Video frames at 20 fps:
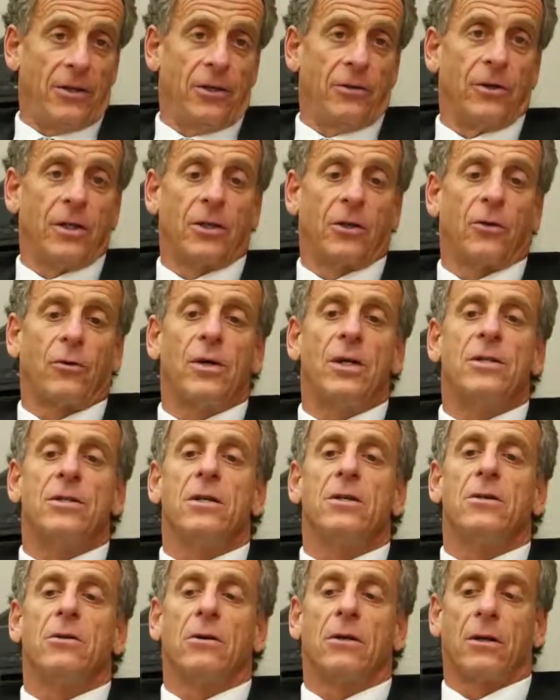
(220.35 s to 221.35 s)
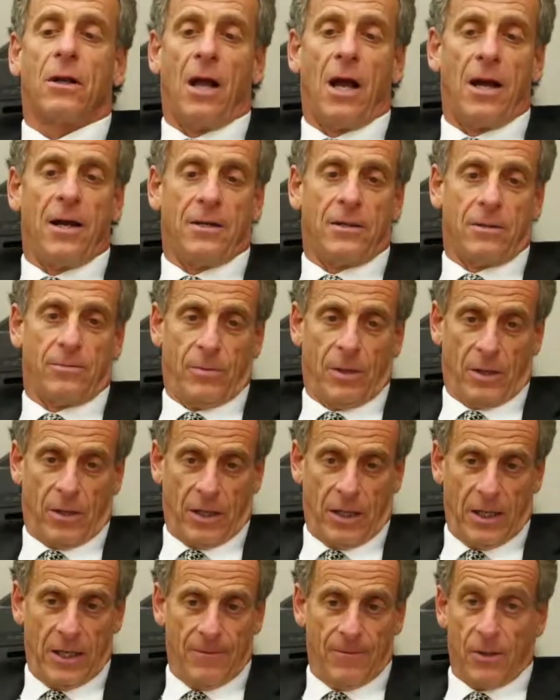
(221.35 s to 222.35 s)
You're increasing your client's
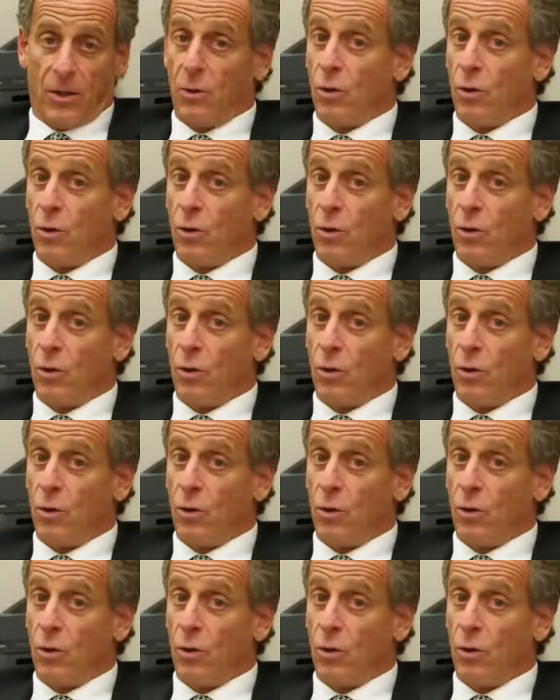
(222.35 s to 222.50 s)
ability,